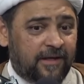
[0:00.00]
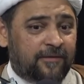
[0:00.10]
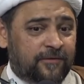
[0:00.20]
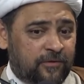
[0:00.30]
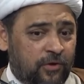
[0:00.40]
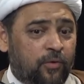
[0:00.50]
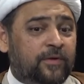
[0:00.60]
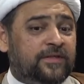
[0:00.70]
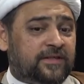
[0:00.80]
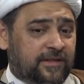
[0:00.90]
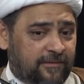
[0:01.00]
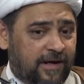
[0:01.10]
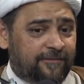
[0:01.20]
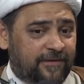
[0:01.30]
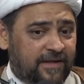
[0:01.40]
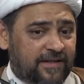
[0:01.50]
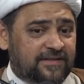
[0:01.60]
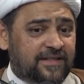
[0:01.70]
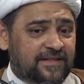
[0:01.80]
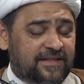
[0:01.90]
if you know what the tawaf
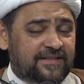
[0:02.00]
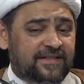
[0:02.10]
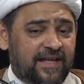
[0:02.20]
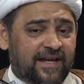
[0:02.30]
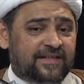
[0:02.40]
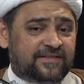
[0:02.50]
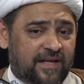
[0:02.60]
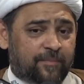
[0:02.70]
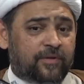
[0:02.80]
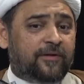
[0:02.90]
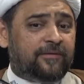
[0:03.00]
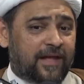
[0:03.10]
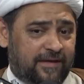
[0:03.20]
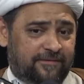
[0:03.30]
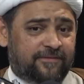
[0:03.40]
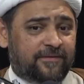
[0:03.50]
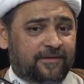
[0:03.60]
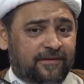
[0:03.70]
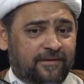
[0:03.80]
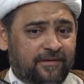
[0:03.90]
is, it is the example of life.
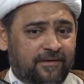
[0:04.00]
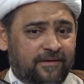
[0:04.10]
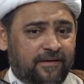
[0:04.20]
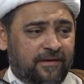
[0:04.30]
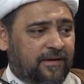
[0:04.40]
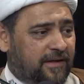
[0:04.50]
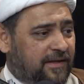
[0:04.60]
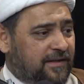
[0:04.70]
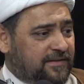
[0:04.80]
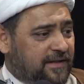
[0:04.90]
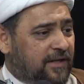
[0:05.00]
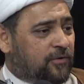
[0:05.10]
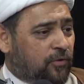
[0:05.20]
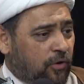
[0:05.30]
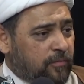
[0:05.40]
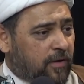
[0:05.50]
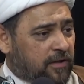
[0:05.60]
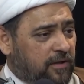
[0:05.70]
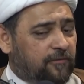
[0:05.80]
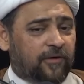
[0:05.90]
It is a role
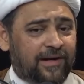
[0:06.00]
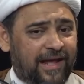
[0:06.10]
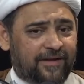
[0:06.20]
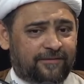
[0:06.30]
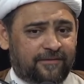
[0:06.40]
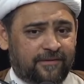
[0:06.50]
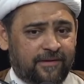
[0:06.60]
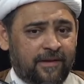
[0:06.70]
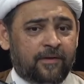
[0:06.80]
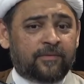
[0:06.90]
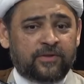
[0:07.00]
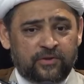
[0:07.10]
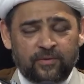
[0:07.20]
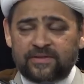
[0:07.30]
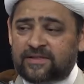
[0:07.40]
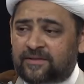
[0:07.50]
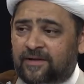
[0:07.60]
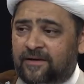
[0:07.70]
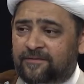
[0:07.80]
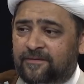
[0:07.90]
model for life when you're doing the
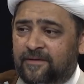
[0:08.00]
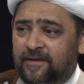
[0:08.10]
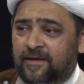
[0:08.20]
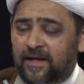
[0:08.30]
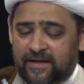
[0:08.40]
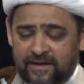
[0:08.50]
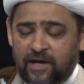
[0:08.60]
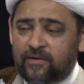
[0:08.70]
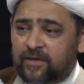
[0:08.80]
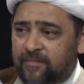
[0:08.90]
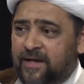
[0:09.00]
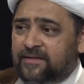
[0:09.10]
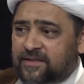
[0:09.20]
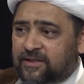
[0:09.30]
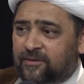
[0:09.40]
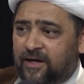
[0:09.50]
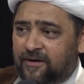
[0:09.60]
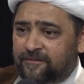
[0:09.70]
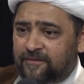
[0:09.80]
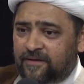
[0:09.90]
tawaf. And now he made the
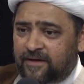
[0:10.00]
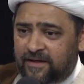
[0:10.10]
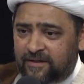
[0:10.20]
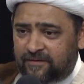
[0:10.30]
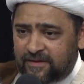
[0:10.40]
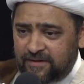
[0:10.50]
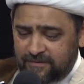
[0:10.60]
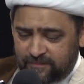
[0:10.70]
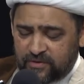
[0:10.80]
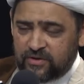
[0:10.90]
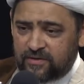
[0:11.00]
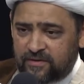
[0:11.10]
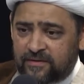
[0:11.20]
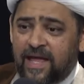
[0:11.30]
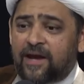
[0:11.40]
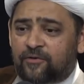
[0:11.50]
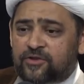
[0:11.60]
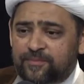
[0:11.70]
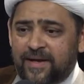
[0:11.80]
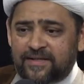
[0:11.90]
tawaf in a very
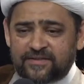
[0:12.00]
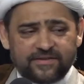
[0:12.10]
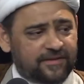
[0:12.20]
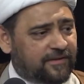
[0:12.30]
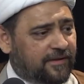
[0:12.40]
narrow space.